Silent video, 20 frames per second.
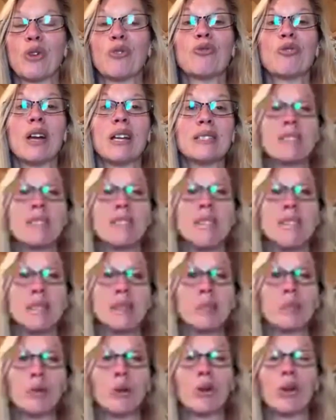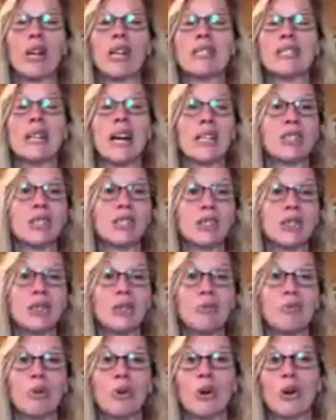It resonates more. It touches
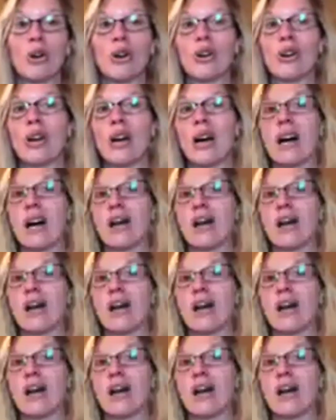you more.